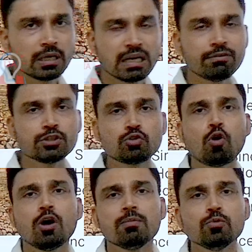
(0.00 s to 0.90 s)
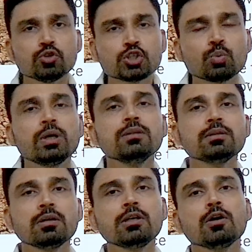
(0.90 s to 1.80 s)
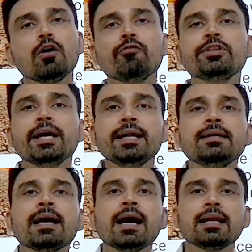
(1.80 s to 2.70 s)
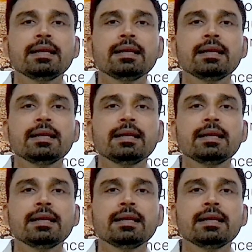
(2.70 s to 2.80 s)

covers almost one third of the entire